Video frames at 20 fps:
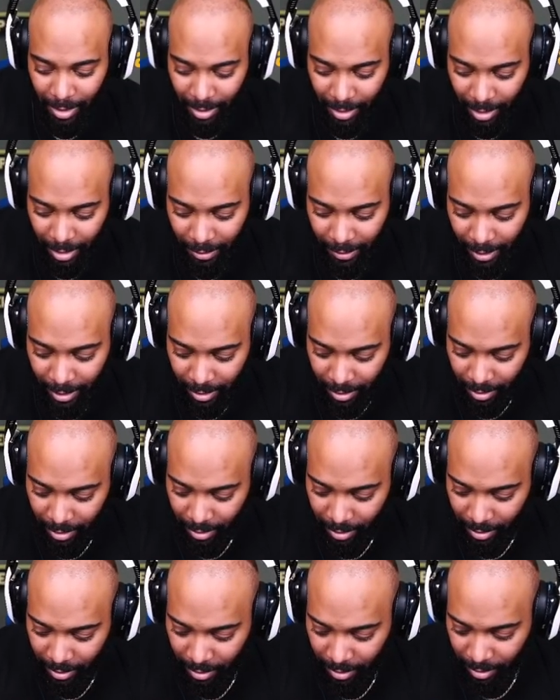generators. Everybody
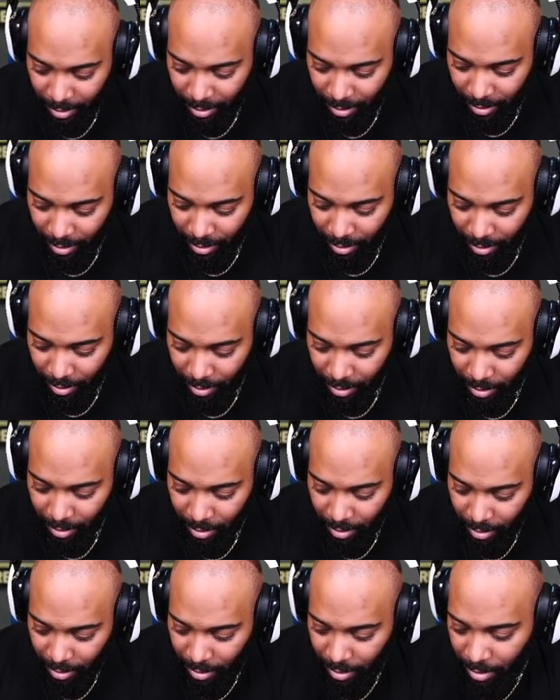sit on. So,
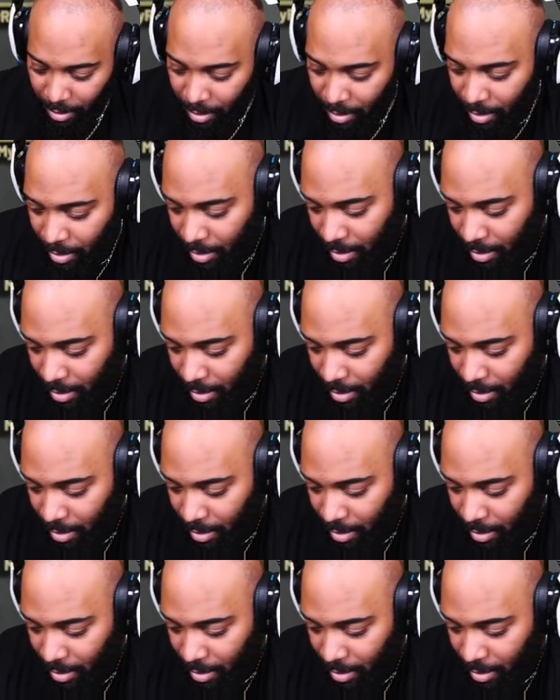but by them